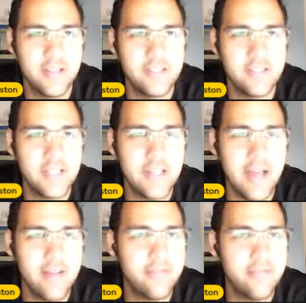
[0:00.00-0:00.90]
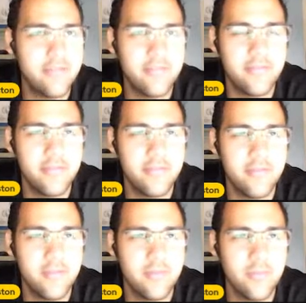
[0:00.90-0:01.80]
didn't have
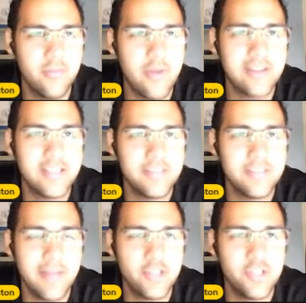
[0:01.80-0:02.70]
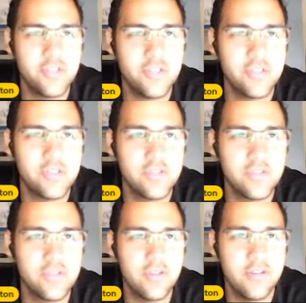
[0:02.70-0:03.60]
practice matches
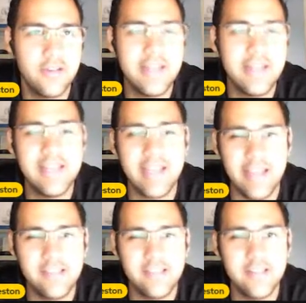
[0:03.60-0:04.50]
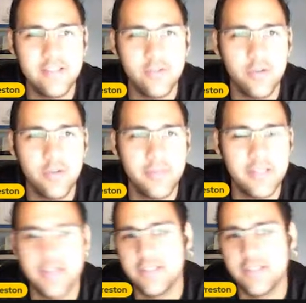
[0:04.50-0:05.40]
leading into the tournament
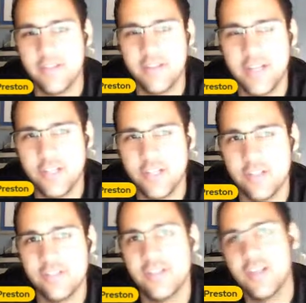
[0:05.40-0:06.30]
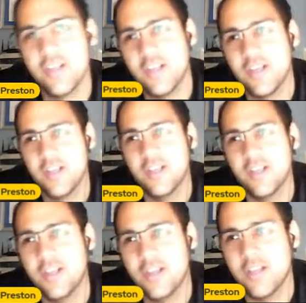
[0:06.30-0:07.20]
against other nations,
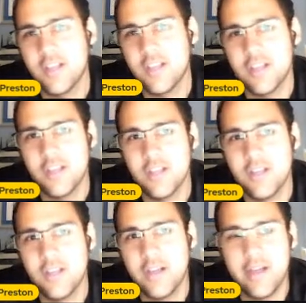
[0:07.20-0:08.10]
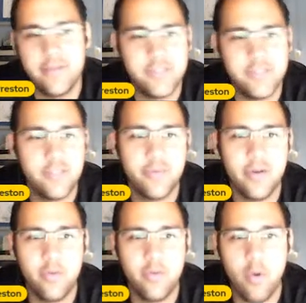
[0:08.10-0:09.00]
I'm still
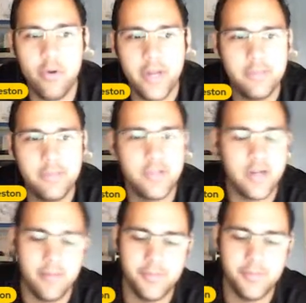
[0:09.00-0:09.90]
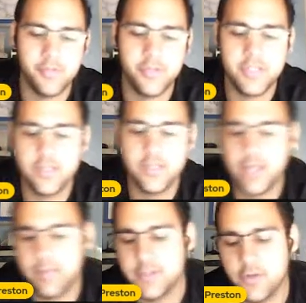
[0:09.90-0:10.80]
proud of what we're able to accomplish. We're still
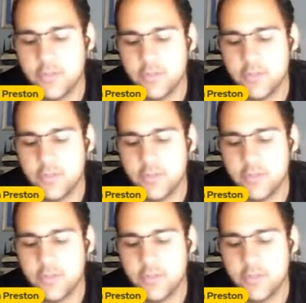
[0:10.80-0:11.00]
able to go to